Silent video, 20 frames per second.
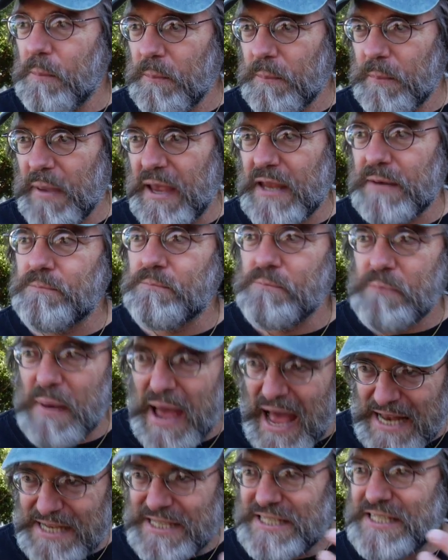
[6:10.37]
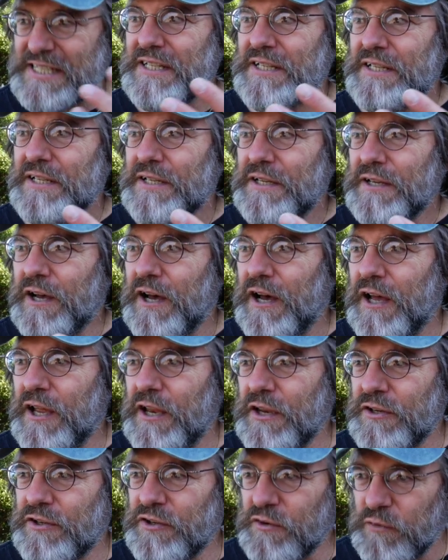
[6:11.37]
made bets
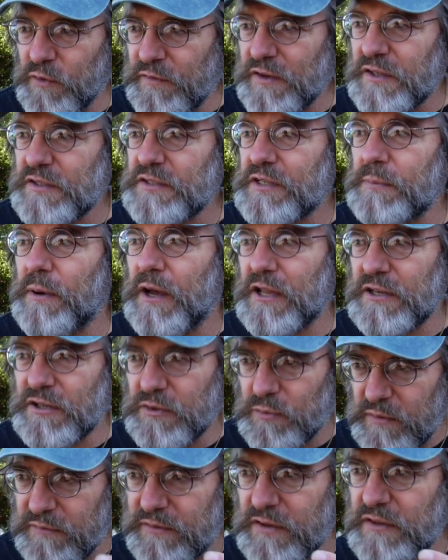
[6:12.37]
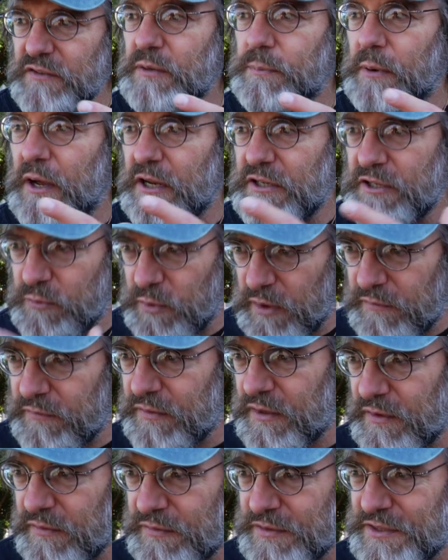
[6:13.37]
on derivatives upon derivatives upon
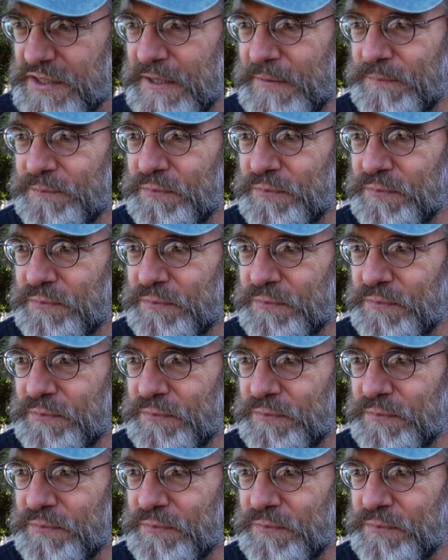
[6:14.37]
derivatives.